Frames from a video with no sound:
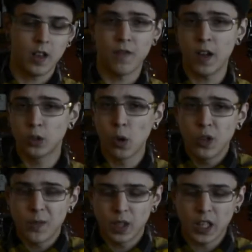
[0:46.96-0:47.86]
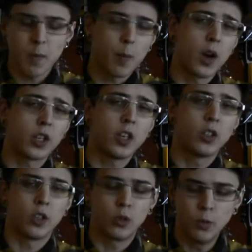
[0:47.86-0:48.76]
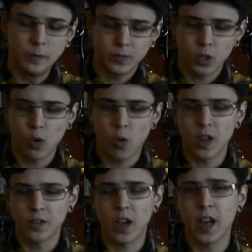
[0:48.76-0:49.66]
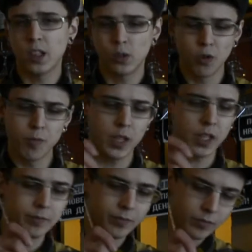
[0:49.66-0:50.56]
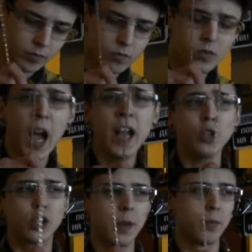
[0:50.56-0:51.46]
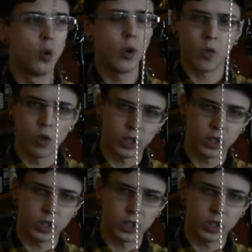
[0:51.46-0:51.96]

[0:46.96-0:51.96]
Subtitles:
Ivan told him that I'm a bartender too. So one of the guys told me that I should keep doing